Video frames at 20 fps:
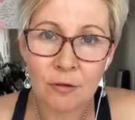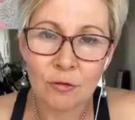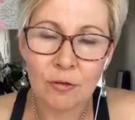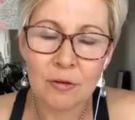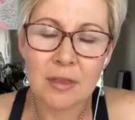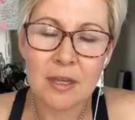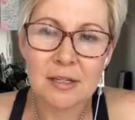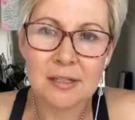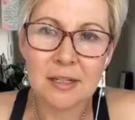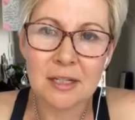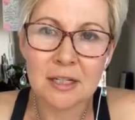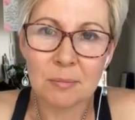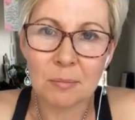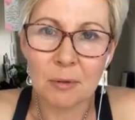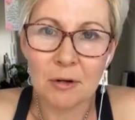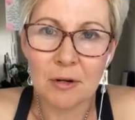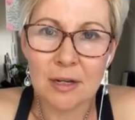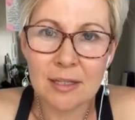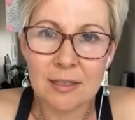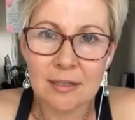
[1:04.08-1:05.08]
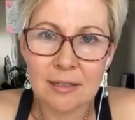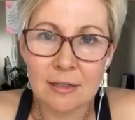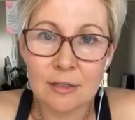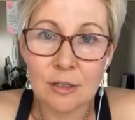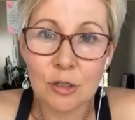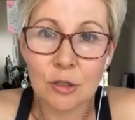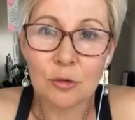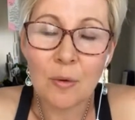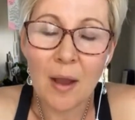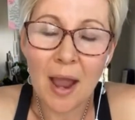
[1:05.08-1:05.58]
through these experiences
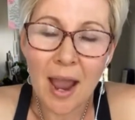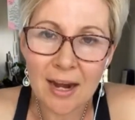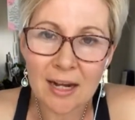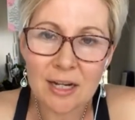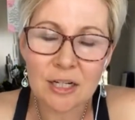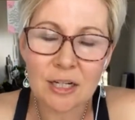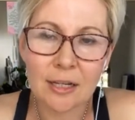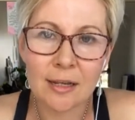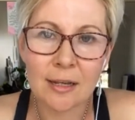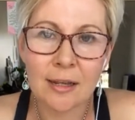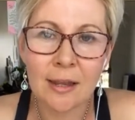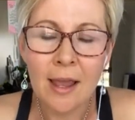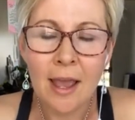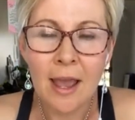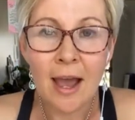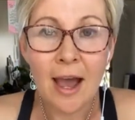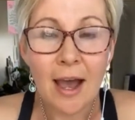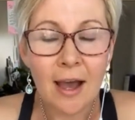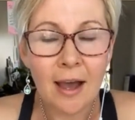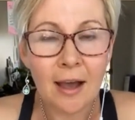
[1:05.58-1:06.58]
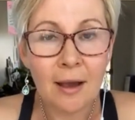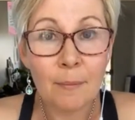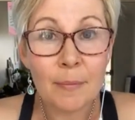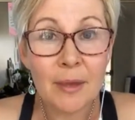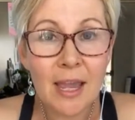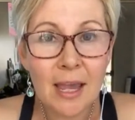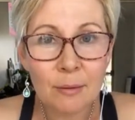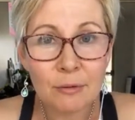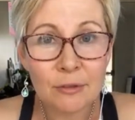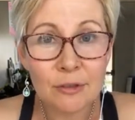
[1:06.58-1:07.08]
to actually uh,
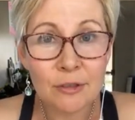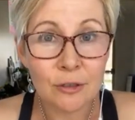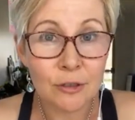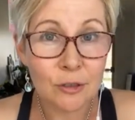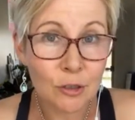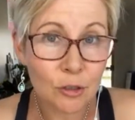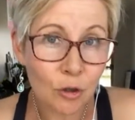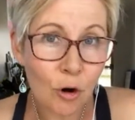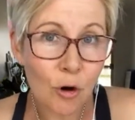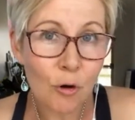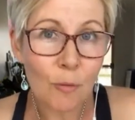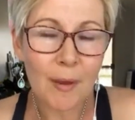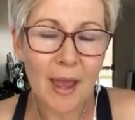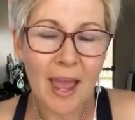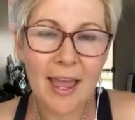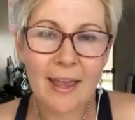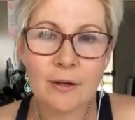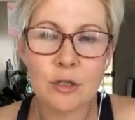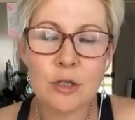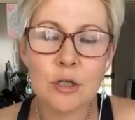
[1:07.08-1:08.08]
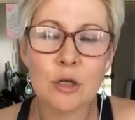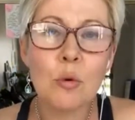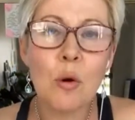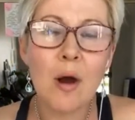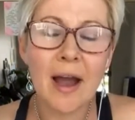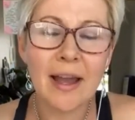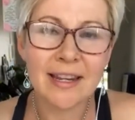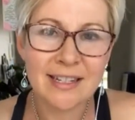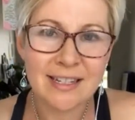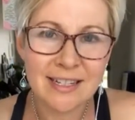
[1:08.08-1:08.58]
be able to stop and to
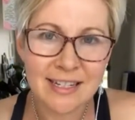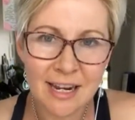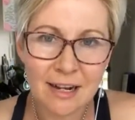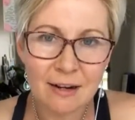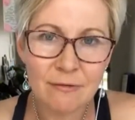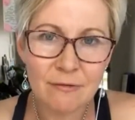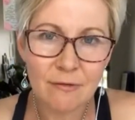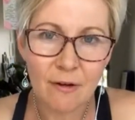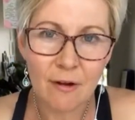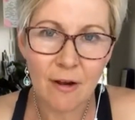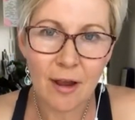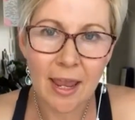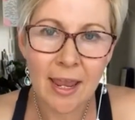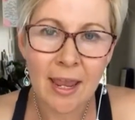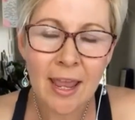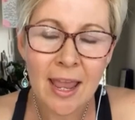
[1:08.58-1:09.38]
identify